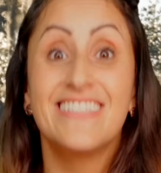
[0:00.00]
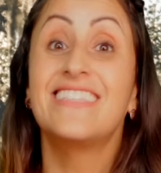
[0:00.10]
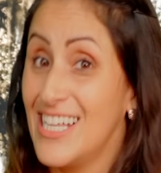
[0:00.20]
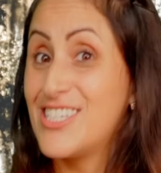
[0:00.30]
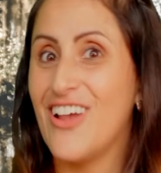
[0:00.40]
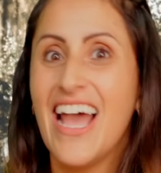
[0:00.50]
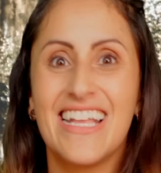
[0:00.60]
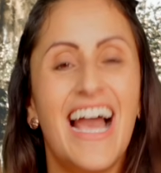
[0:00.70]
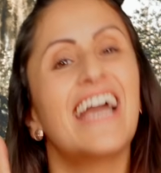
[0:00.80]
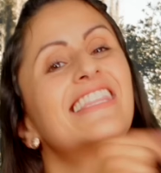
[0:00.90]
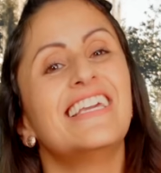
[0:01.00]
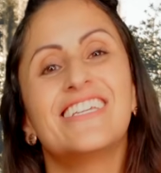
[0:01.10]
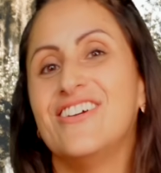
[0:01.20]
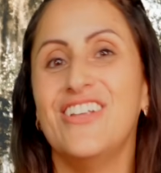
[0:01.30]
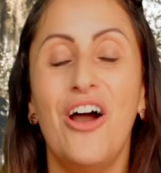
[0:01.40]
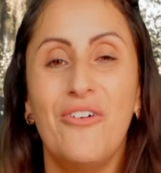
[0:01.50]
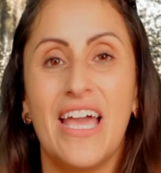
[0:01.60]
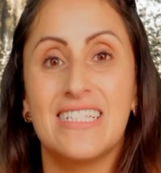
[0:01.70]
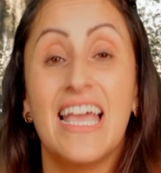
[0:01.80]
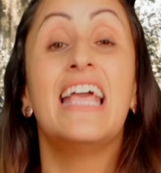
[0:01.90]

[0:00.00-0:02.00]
That's right, I think you know it.